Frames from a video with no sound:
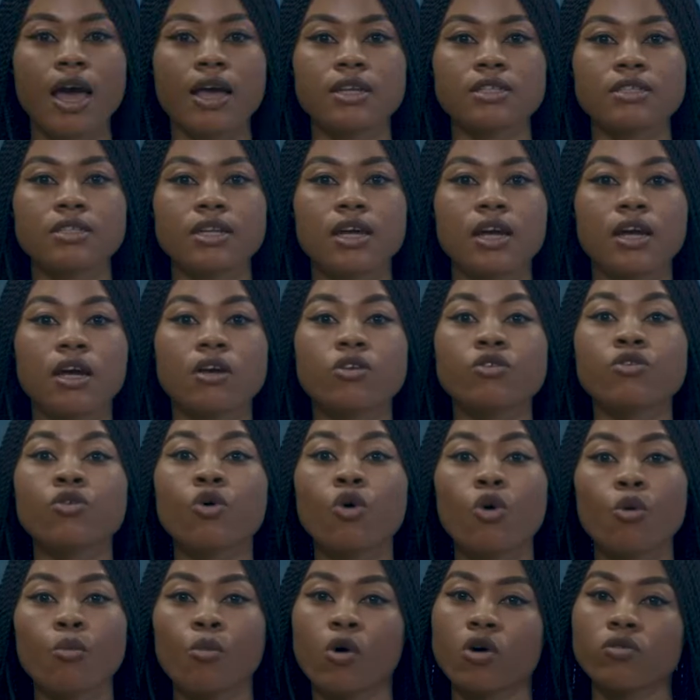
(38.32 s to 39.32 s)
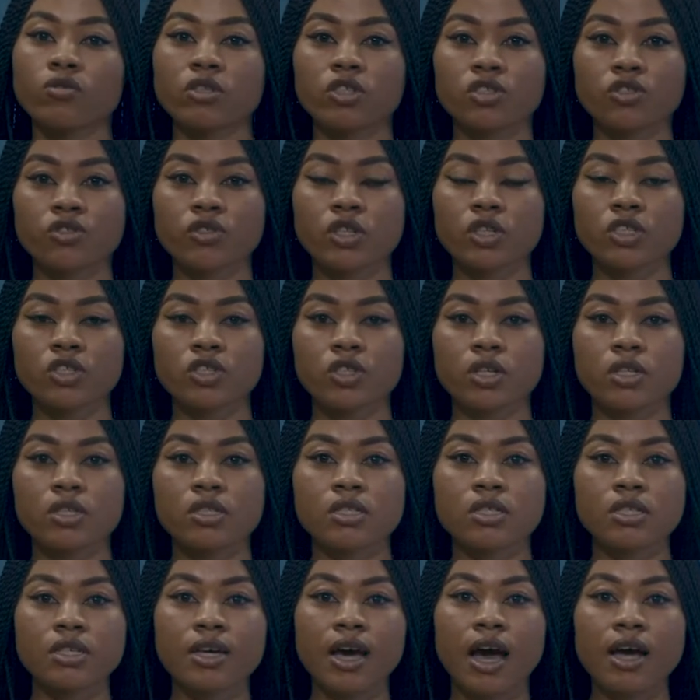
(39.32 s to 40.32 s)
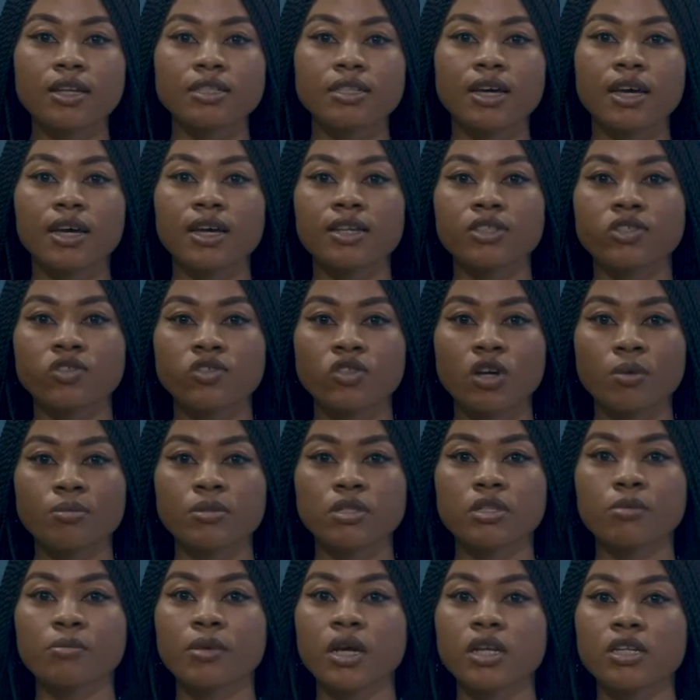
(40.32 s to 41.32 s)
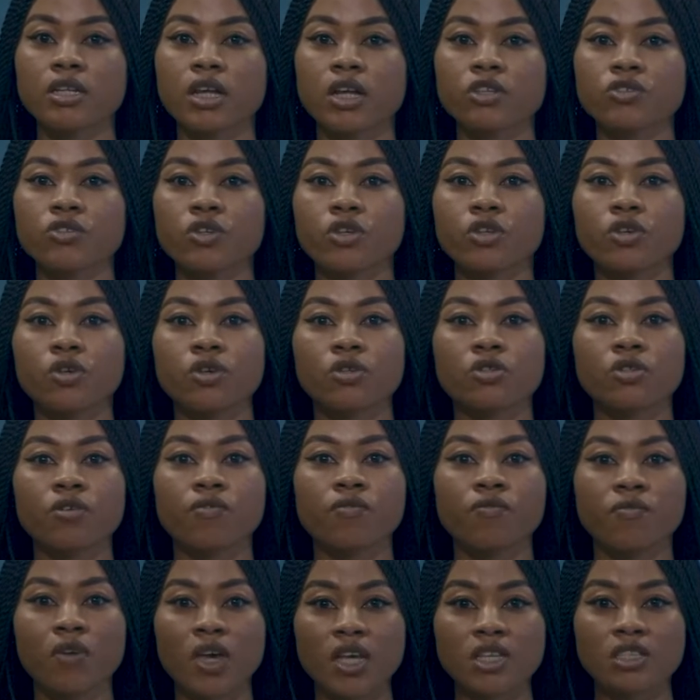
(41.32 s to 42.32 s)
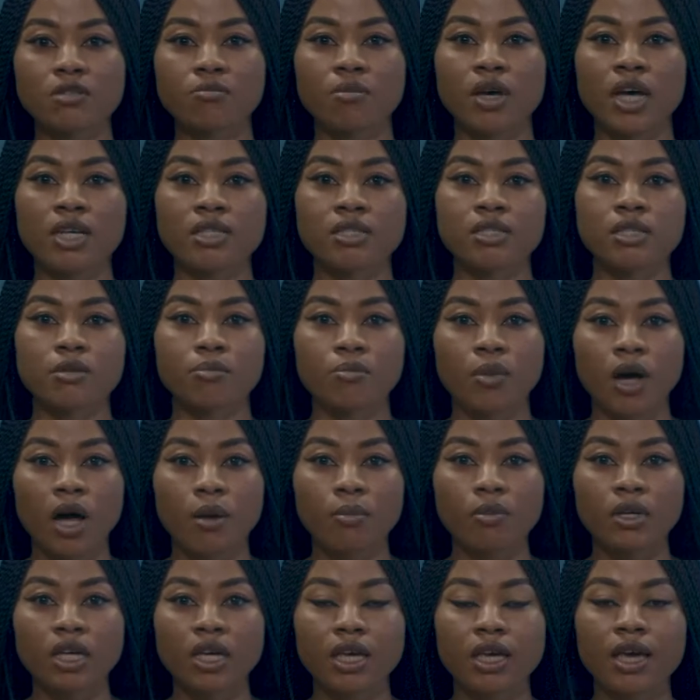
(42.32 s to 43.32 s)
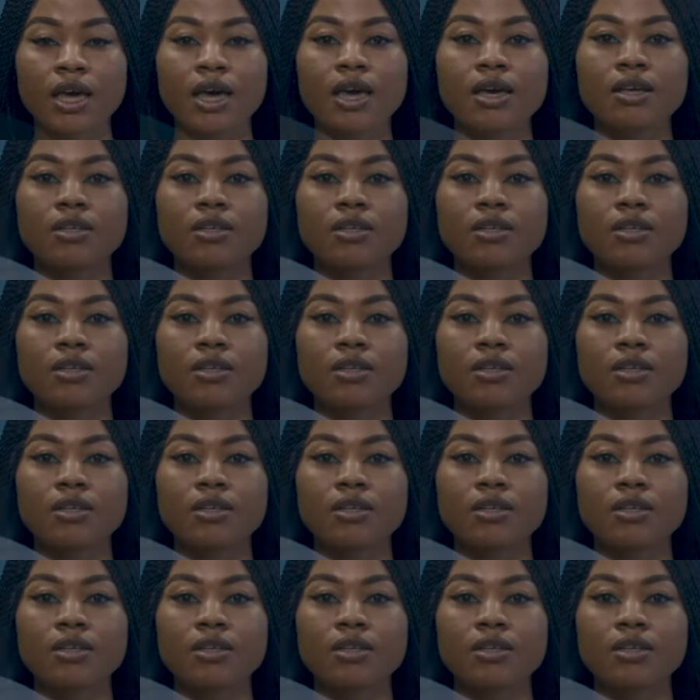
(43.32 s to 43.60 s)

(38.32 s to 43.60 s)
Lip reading: Hashtag no more restrictions. Ghana has dropped the mandatory use of face masks in public,